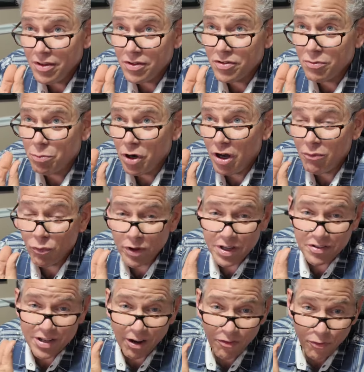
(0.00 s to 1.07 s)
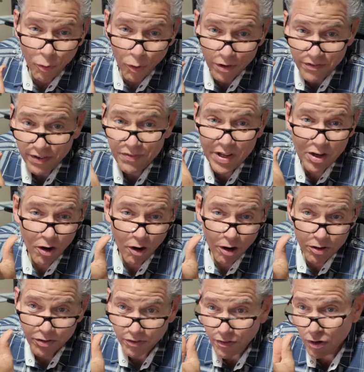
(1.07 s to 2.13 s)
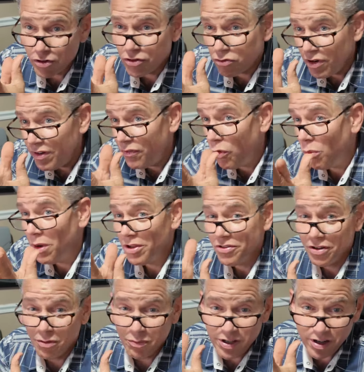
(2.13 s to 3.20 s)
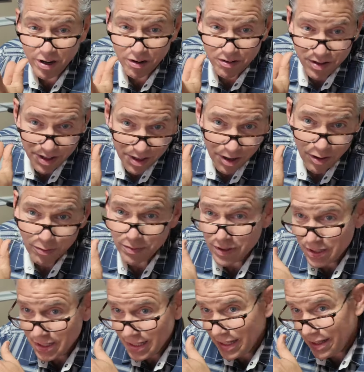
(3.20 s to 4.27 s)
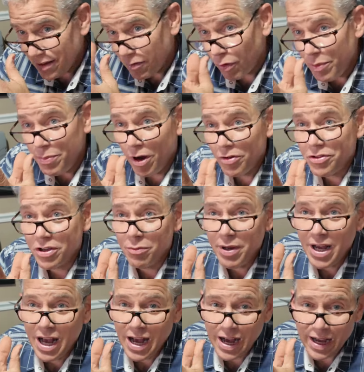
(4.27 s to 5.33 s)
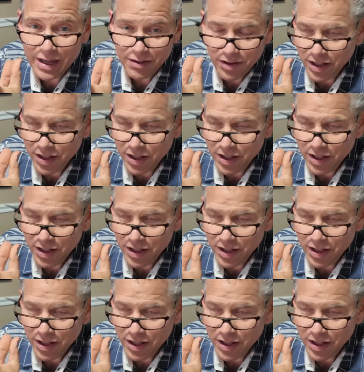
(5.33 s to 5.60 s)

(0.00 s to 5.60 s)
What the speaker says: So, but when you sell 450 cars the first 3 or 4 months of the year, you know, your repos are going to be high.